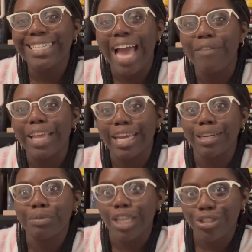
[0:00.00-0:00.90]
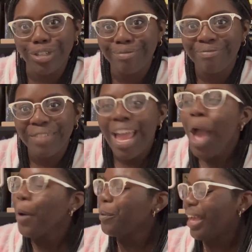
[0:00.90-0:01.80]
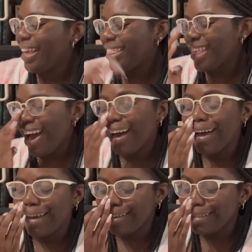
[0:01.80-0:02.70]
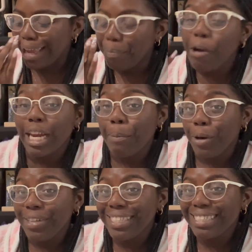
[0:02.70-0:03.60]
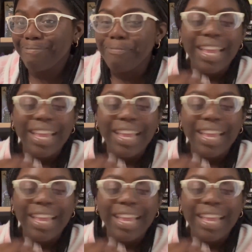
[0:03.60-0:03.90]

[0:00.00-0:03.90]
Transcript: have like an obsession with like pretty books.